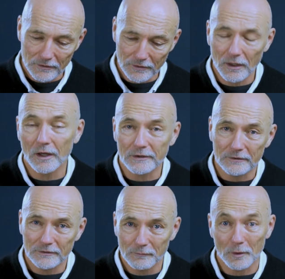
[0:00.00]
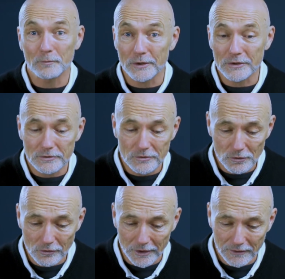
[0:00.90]
delight, what brings you
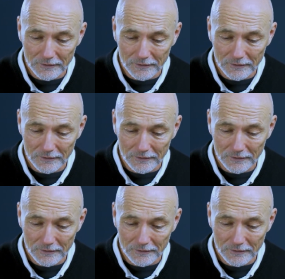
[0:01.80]
joy.